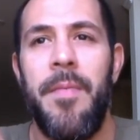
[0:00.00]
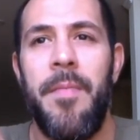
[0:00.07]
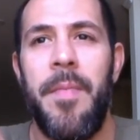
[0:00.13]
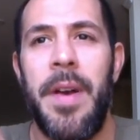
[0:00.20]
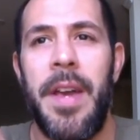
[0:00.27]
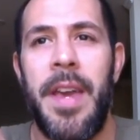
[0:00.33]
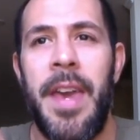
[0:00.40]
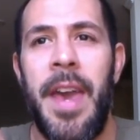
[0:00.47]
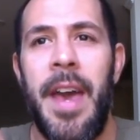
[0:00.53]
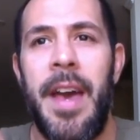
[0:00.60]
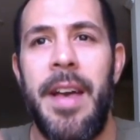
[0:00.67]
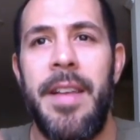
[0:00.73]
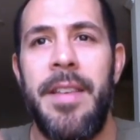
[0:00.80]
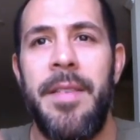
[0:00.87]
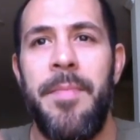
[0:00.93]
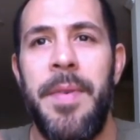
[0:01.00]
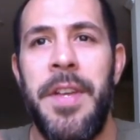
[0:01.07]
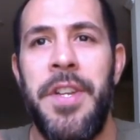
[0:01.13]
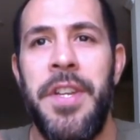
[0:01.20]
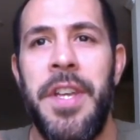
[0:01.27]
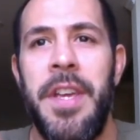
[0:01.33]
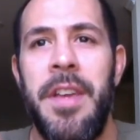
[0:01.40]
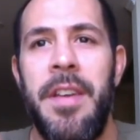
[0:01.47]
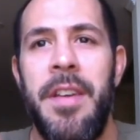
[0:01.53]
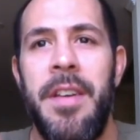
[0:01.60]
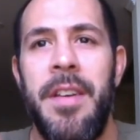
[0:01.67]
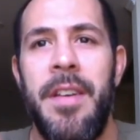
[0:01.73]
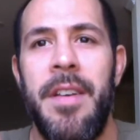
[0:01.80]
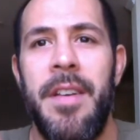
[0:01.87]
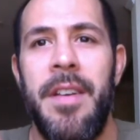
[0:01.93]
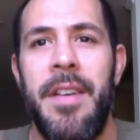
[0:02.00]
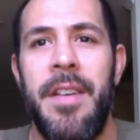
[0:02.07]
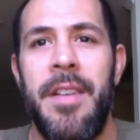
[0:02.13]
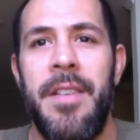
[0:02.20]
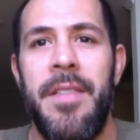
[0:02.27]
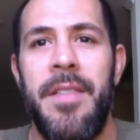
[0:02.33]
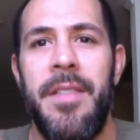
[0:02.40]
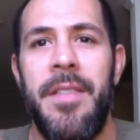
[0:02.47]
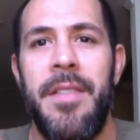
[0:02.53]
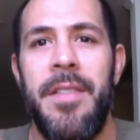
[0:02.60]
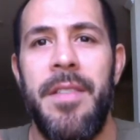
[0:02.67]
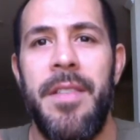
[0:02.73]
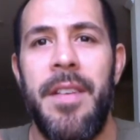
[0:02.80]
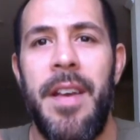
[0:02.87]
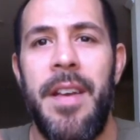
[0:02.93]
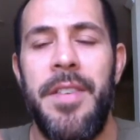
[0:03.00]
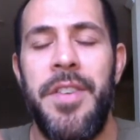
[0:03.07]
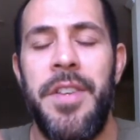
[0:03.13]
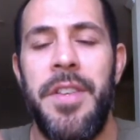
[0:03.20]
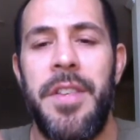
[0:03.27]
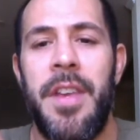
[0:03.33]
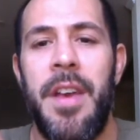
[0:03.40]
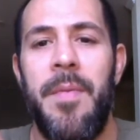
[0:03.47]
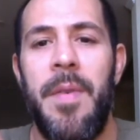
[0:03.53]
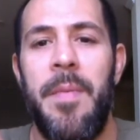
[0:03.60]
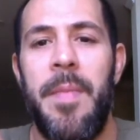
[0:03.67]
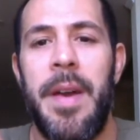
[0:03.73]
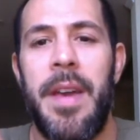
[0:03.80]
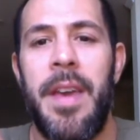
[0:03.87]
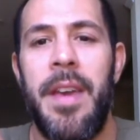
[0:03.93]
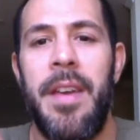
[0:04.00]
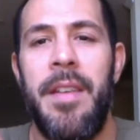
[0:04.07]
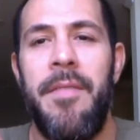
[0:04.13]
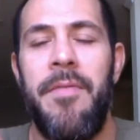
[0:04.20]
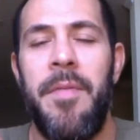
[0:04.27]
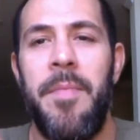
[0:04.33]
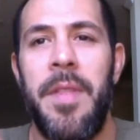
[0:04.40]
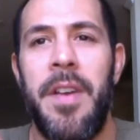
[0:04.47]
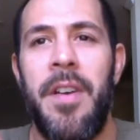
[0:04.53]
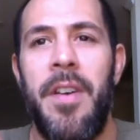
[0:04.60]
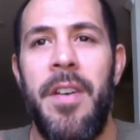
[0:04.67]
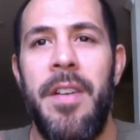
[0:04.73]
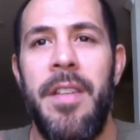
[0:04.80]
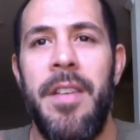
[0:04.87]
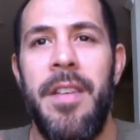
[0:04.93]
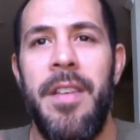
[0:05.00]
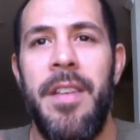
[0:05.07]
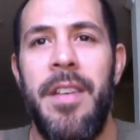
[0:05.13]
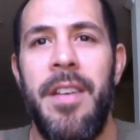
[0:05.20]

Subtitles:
my cat Pishy, and she's coming back in from the garden,